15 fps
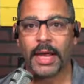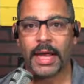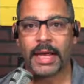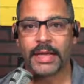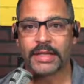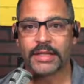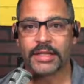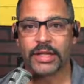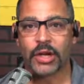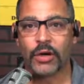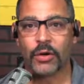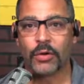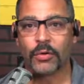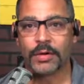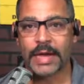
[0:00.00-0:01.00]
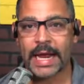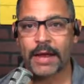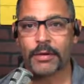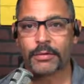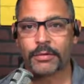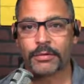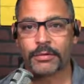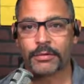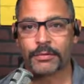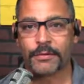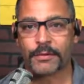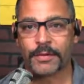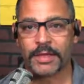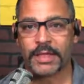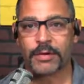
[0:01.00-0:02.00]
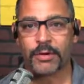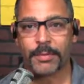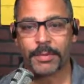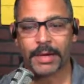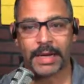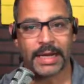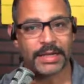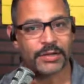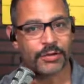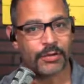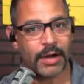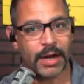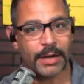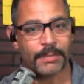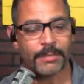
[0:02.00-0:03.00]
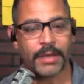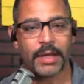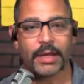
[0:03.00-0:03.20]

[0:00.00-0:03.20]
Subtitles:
And so now you've decriminalized crime.